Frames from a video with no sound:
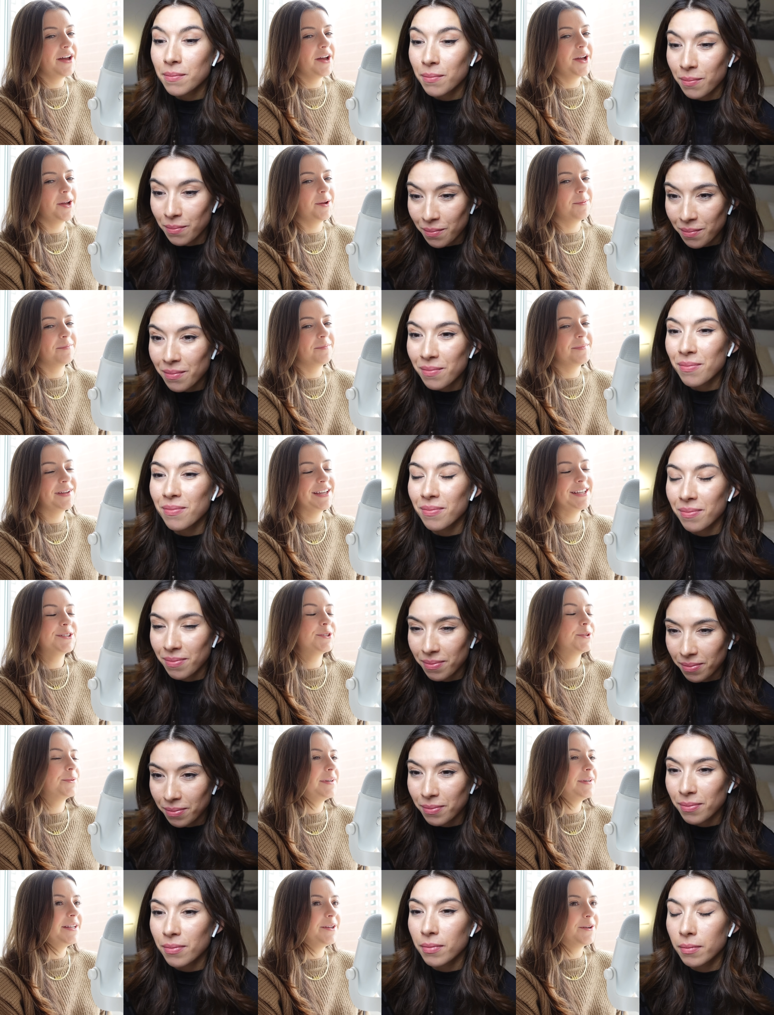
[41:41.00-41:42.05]
Speaker 1: um it's
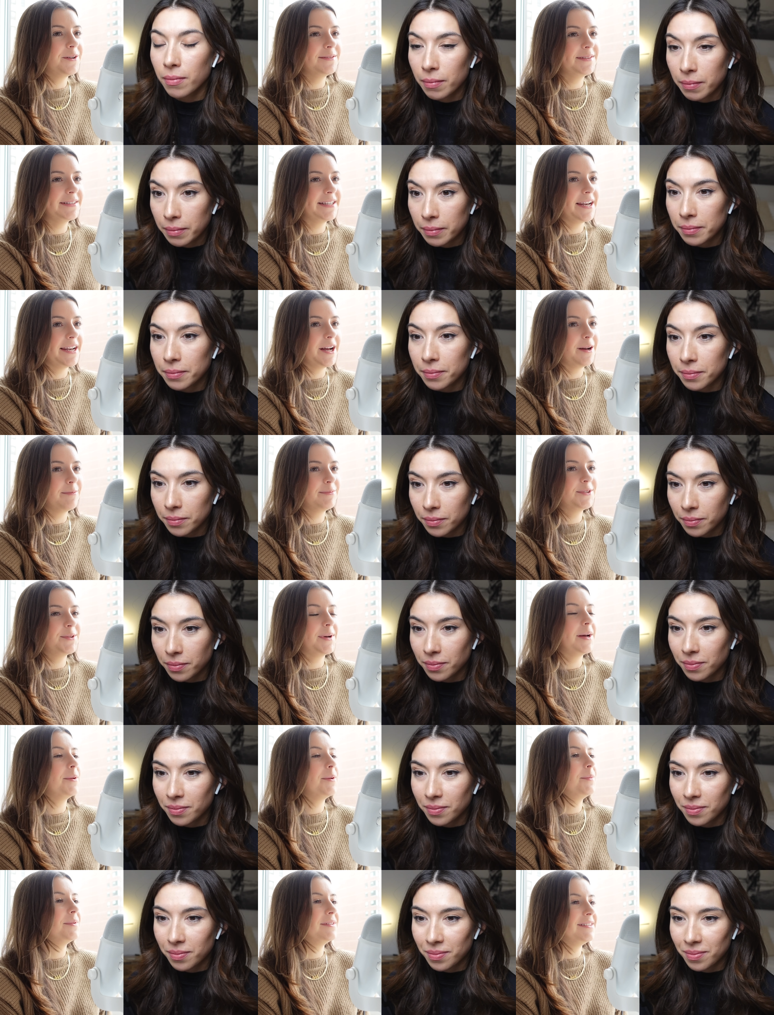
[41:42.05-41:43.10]
already all set up so
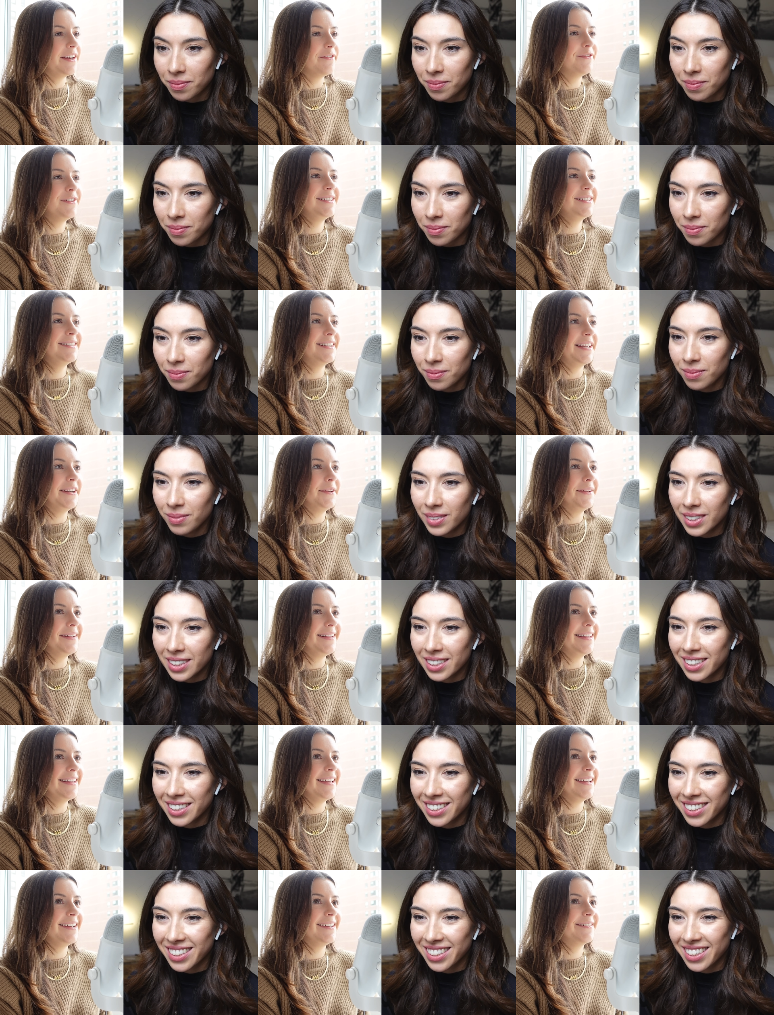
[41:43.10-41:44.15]
i will definitely send you a
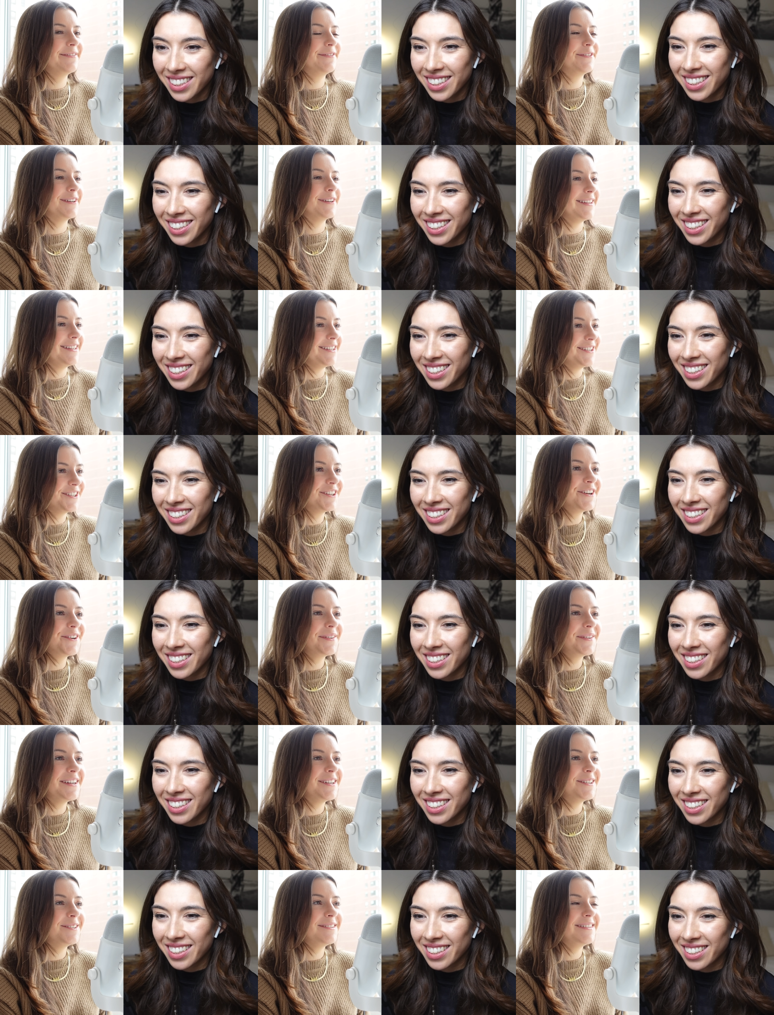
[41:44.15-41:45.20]
link for the show
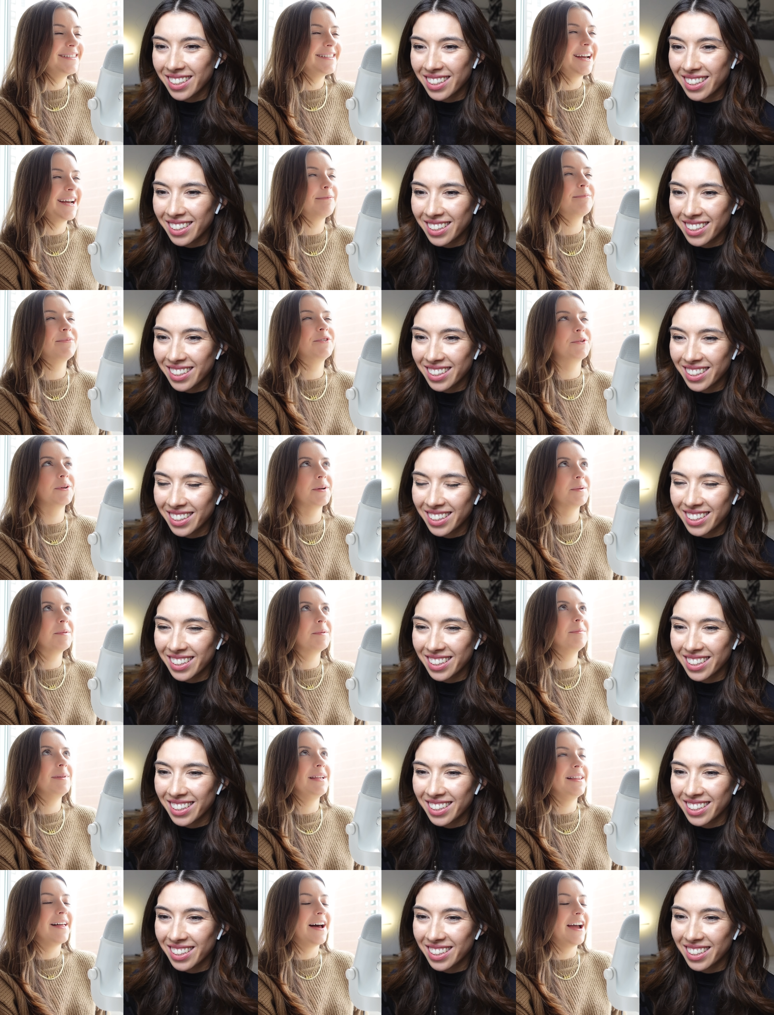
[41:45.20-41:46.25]
notes i'm sure it will
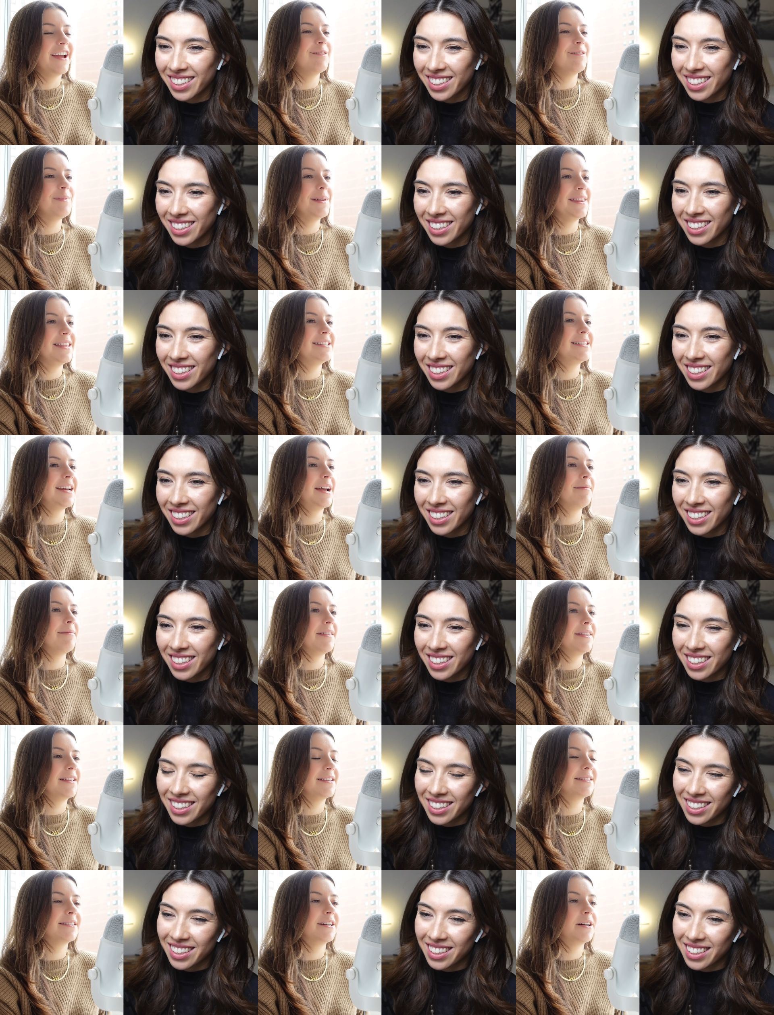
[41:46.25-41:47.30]
be live by the time that
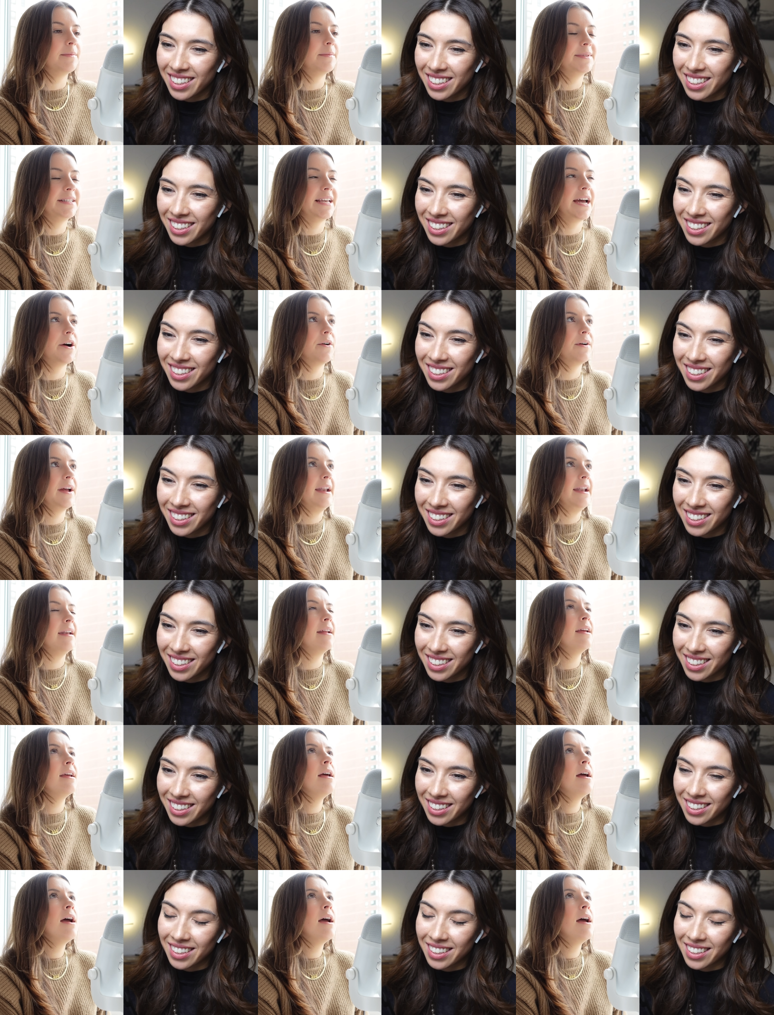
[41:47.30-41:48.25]
this comes out and